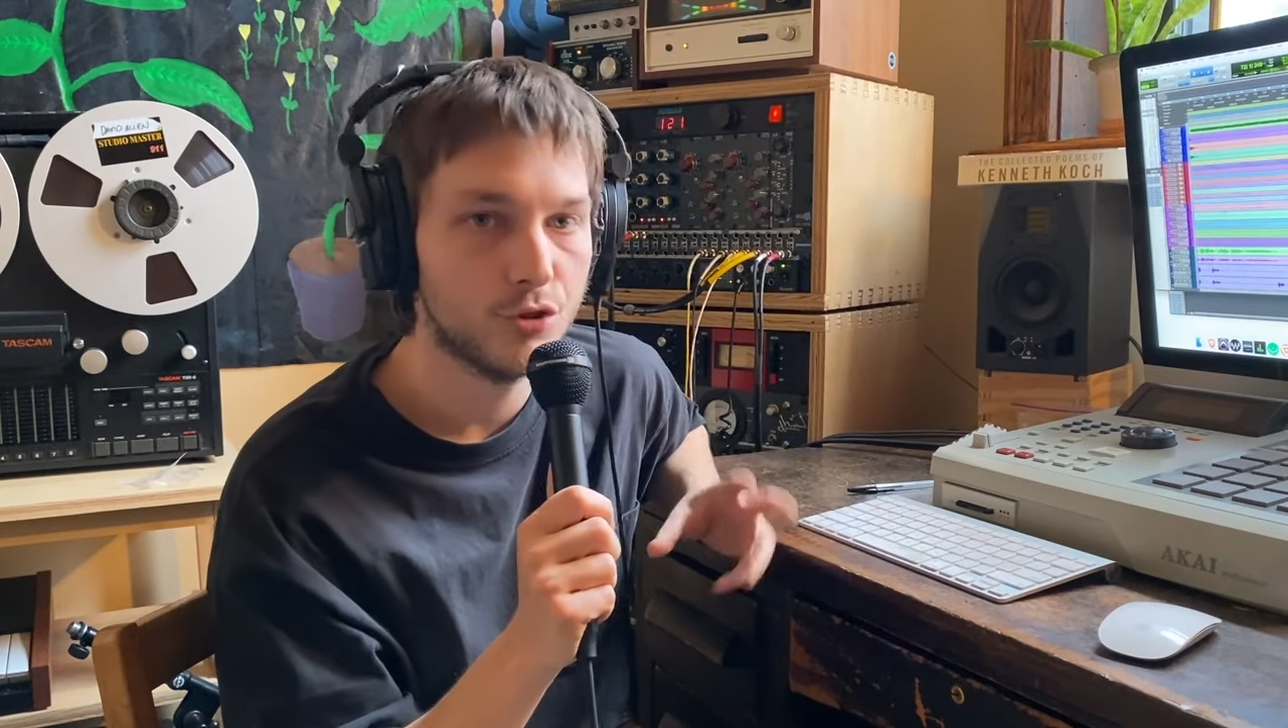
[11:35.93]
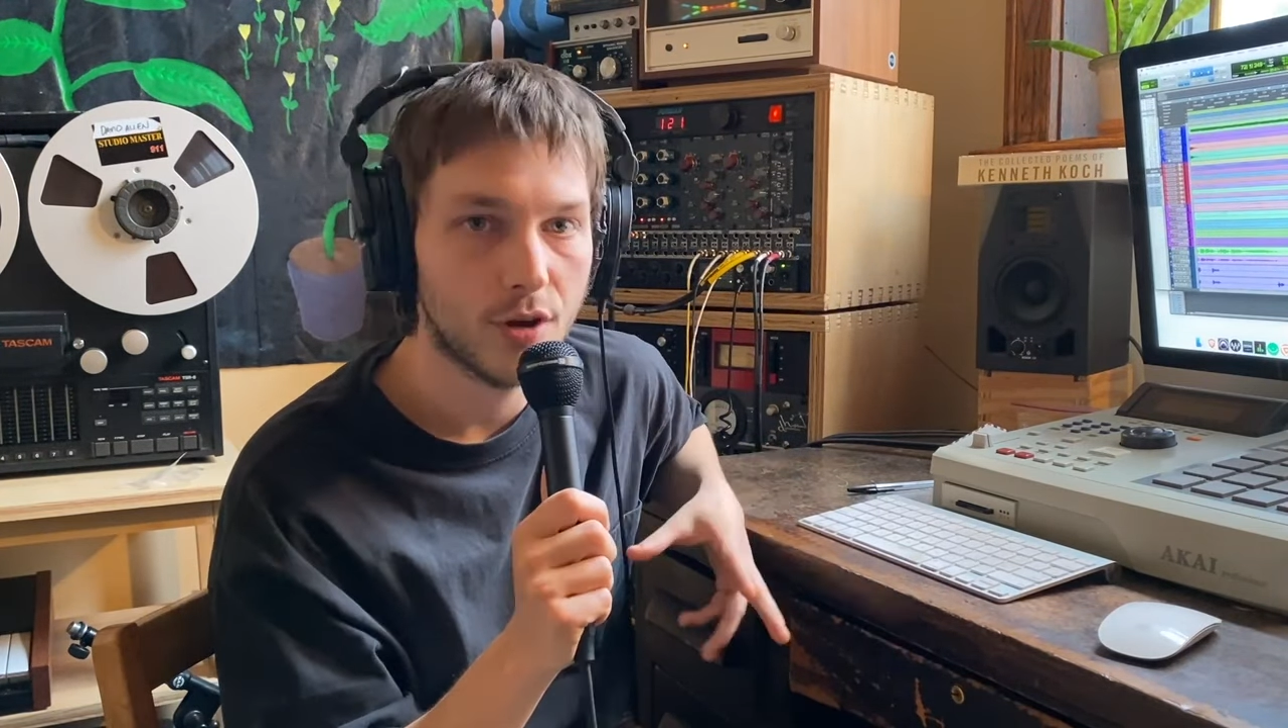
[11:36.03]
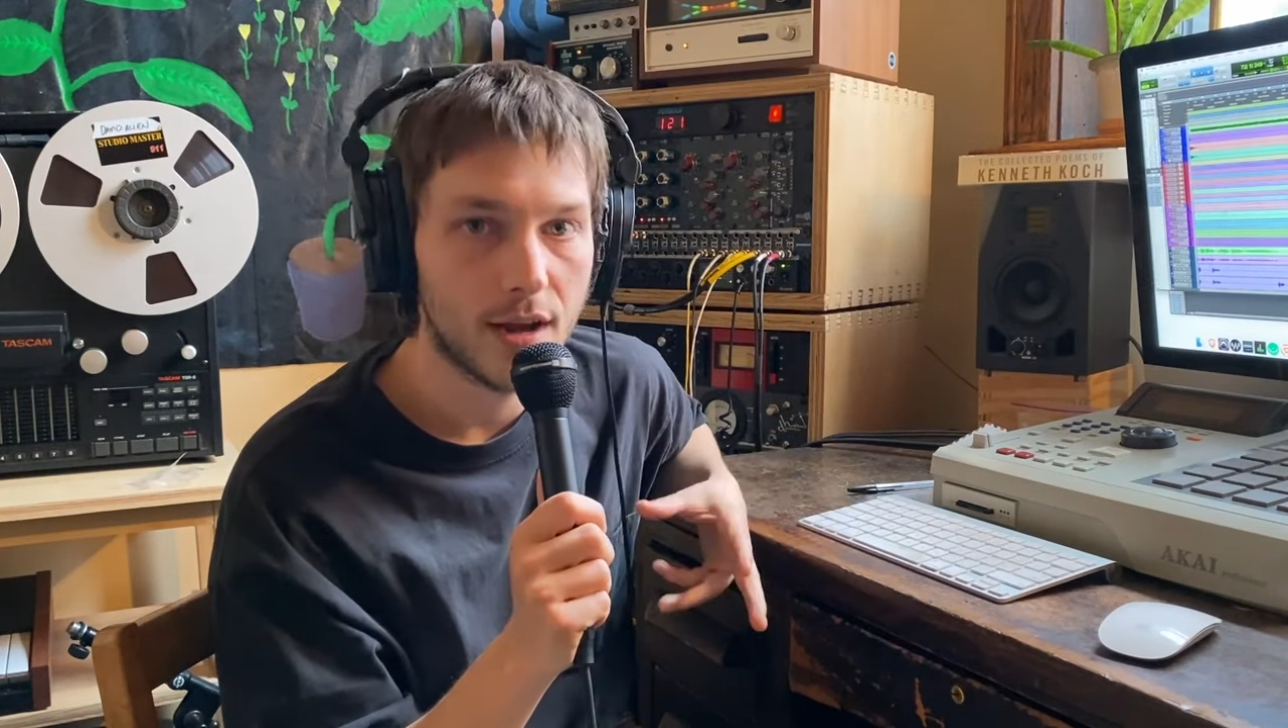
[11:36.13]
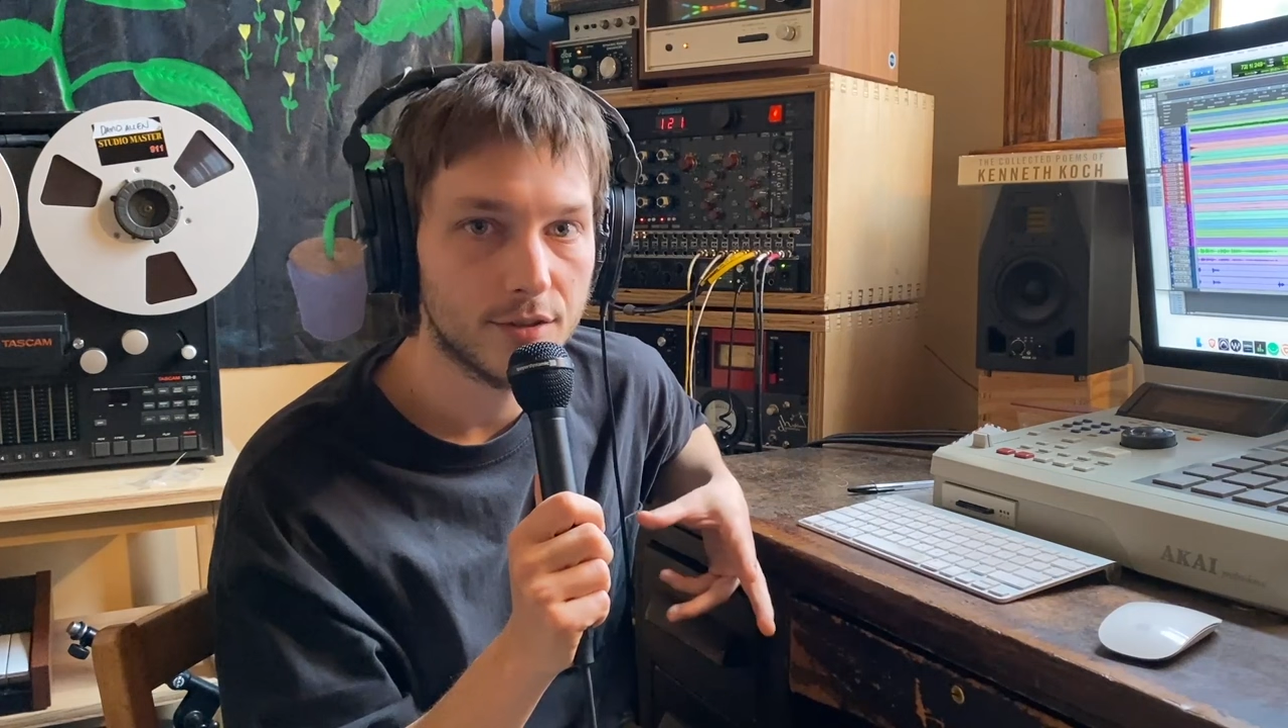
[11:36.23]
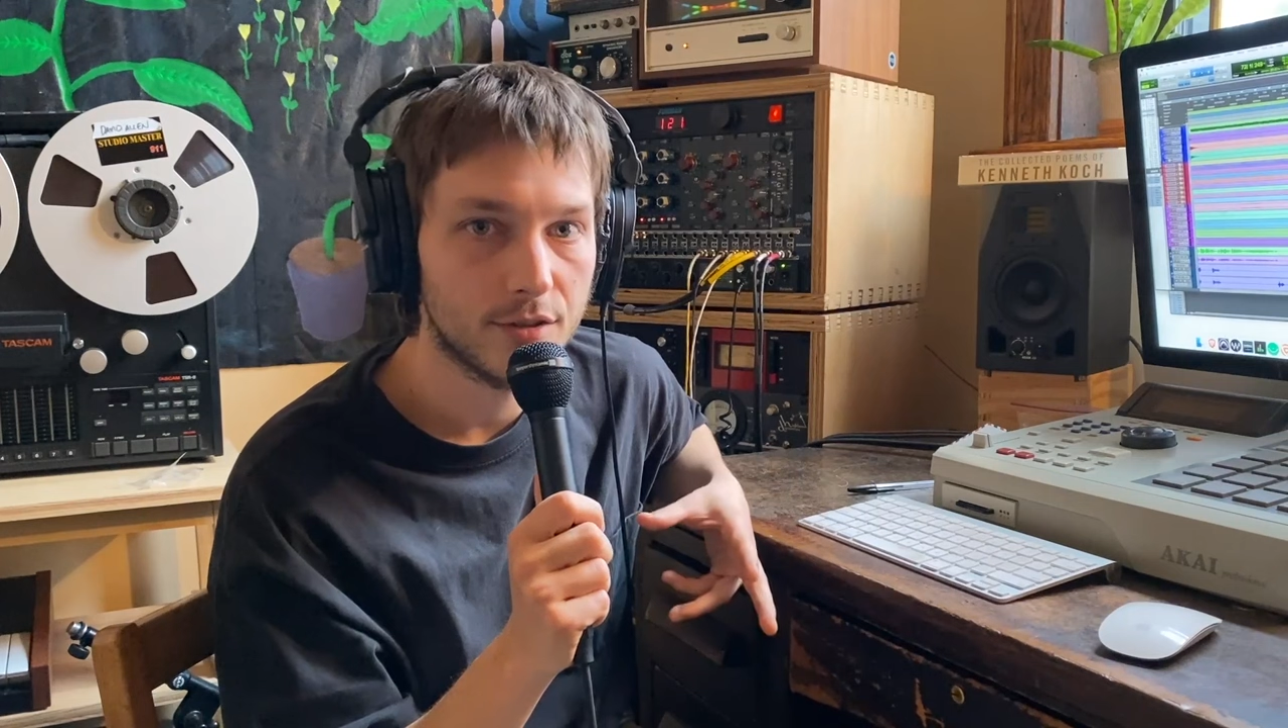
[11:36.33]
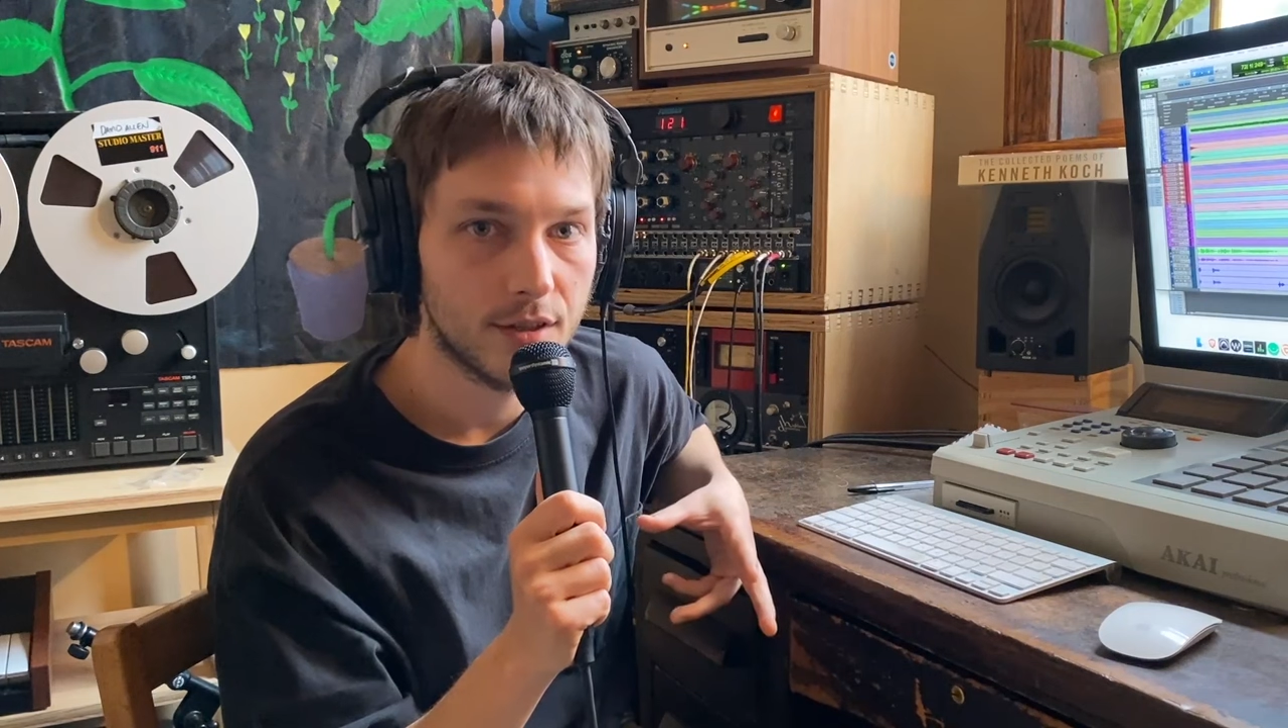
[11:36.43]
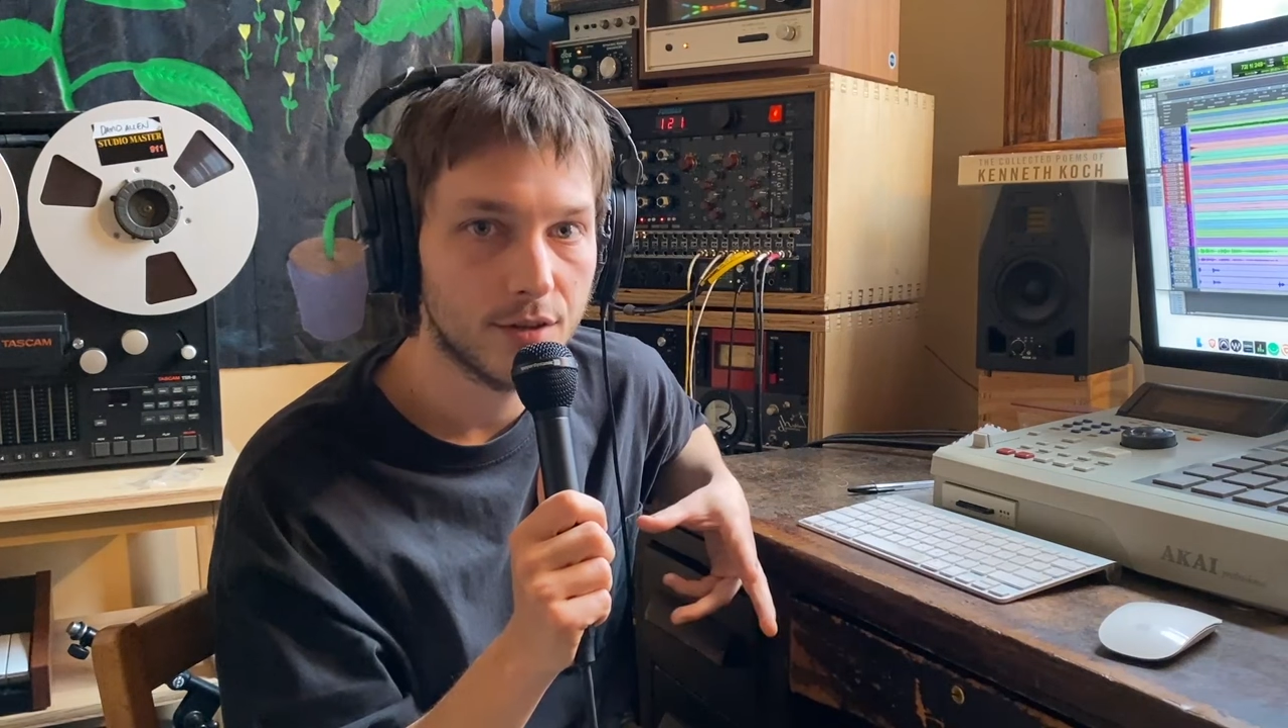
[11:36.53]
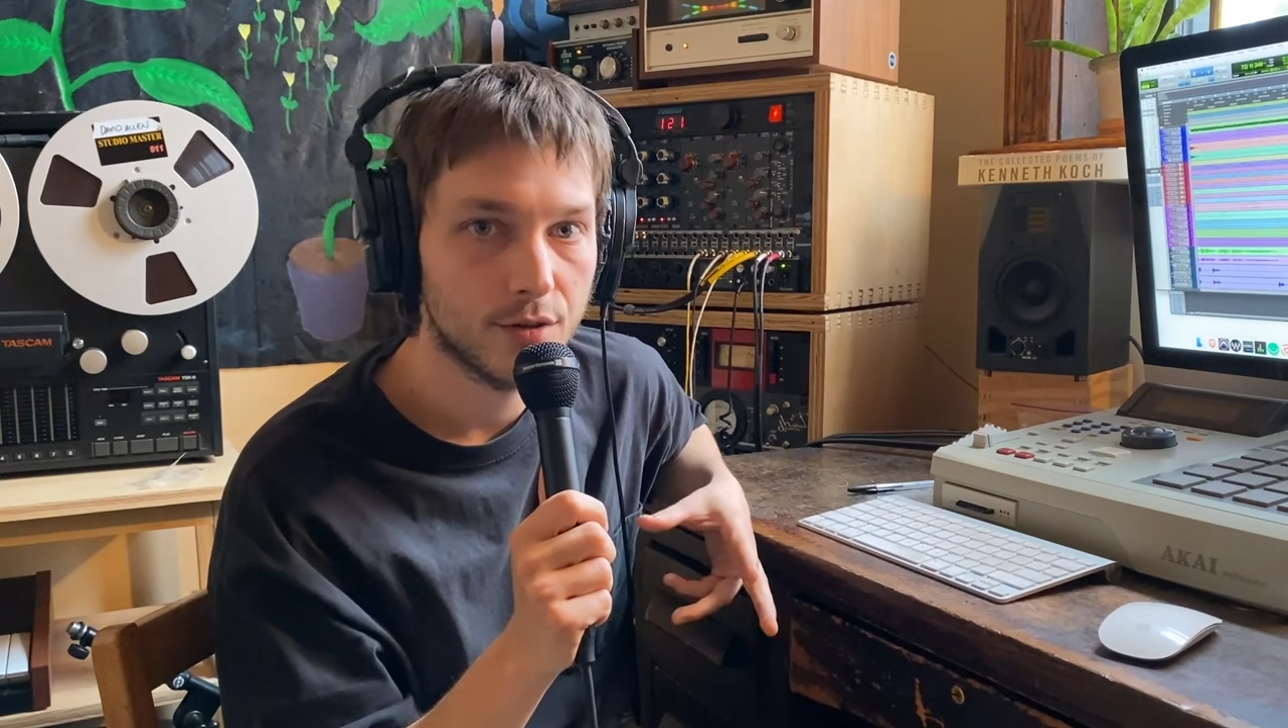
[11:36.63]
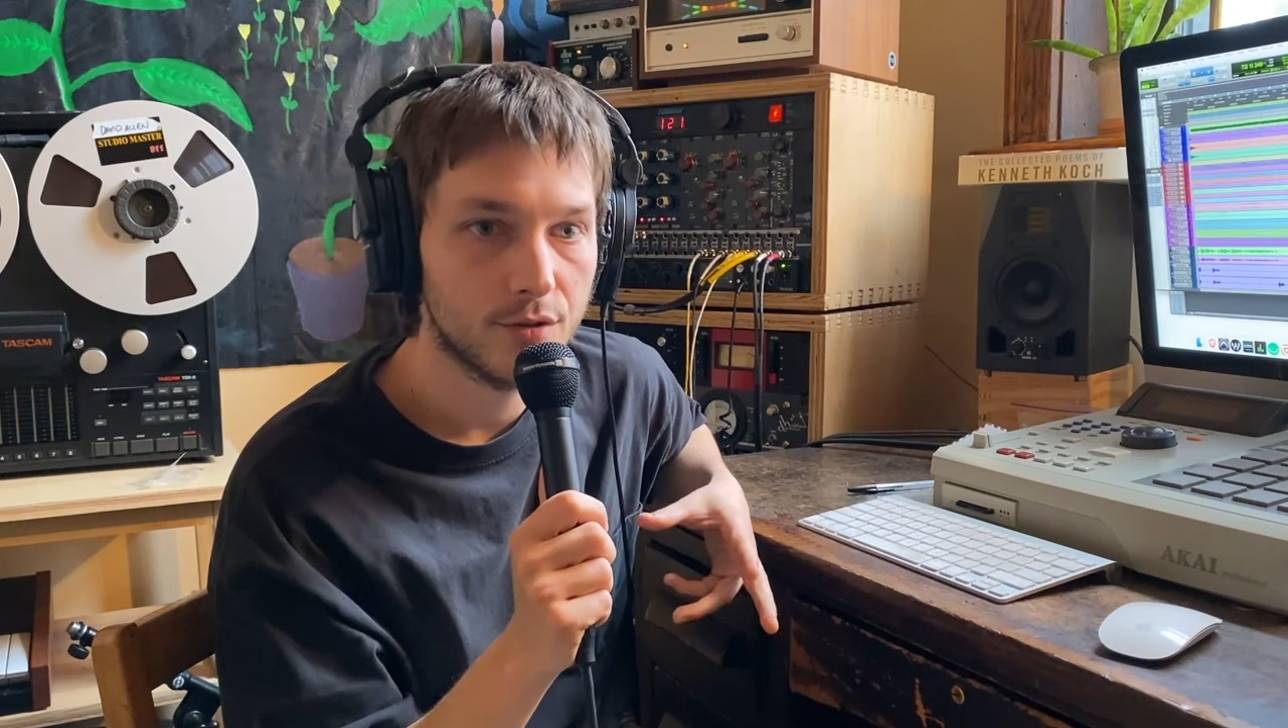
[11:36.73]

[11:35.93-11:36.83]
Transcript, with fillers: drastic